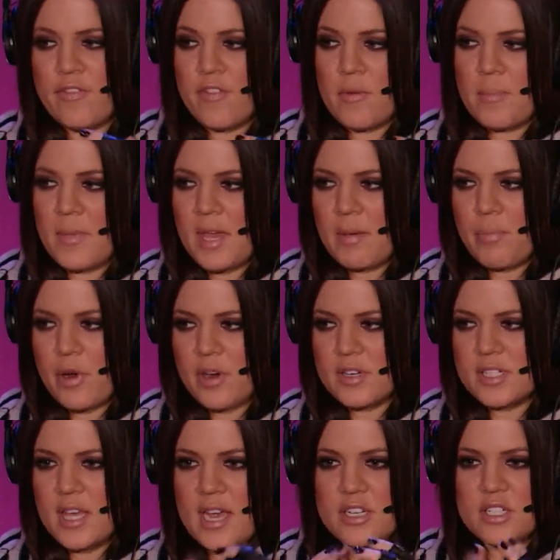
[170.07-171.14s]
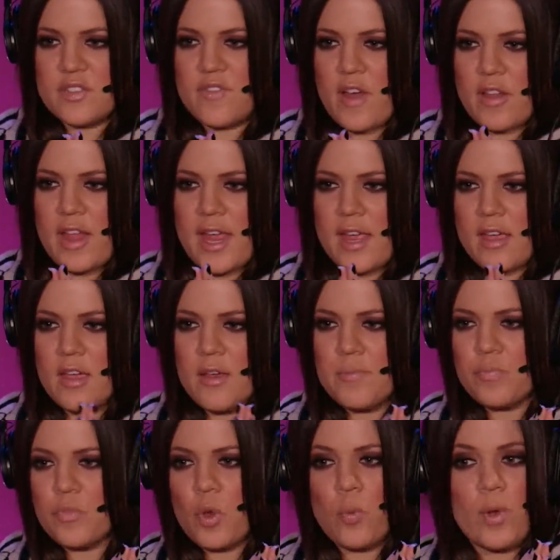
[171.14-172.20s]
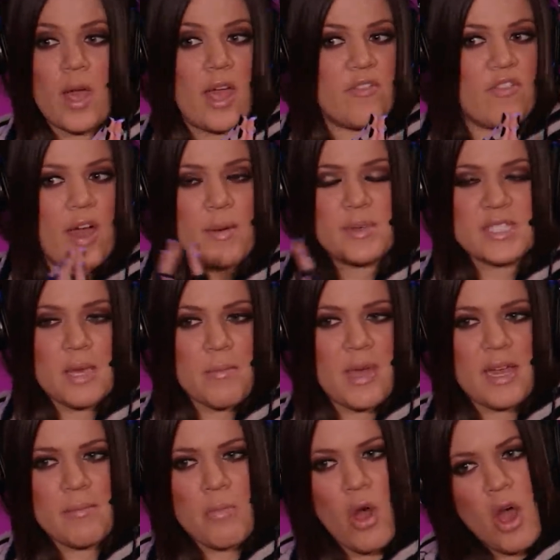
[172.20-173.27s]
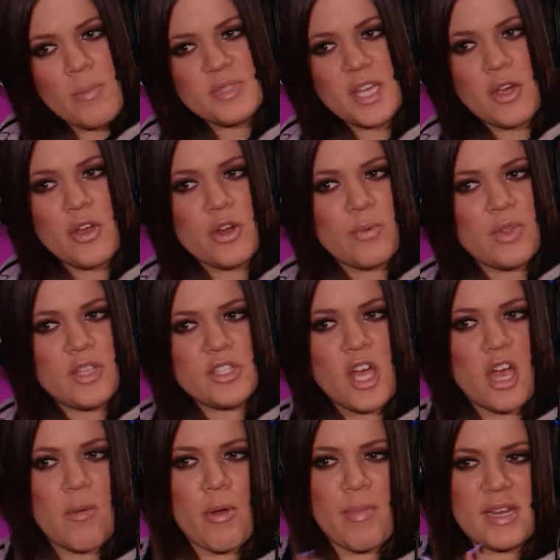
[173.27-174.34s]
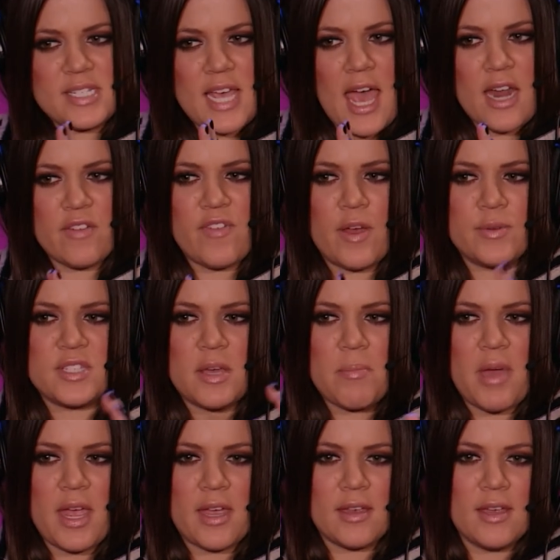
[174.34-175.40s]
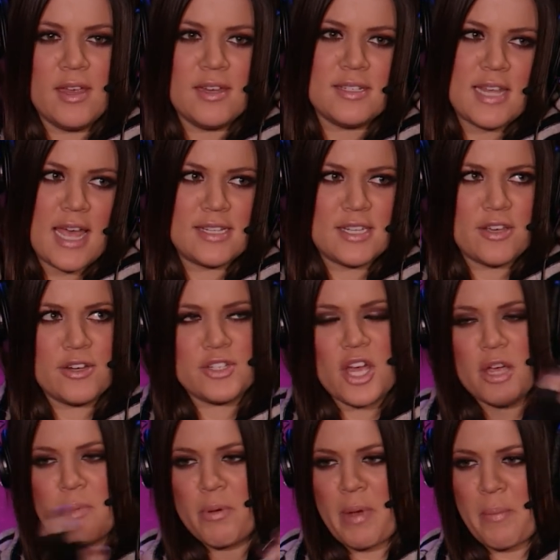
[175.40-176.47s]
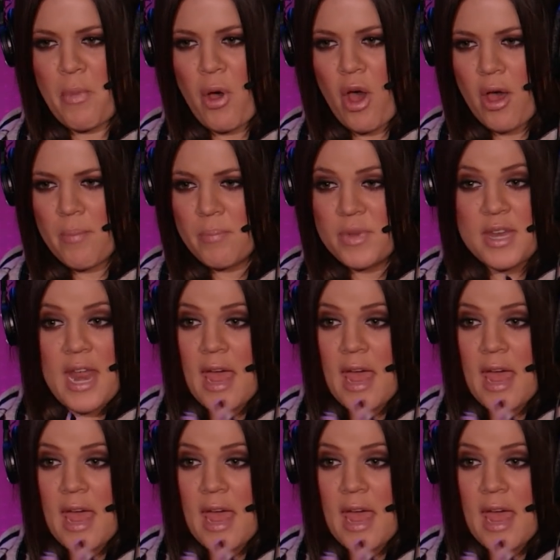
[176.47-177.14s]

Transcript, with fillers: for me personally, I just felt like if I was at my mom's, I couldn't really talk about my dad. If I was at my dad's, I couldn't talk about my mom.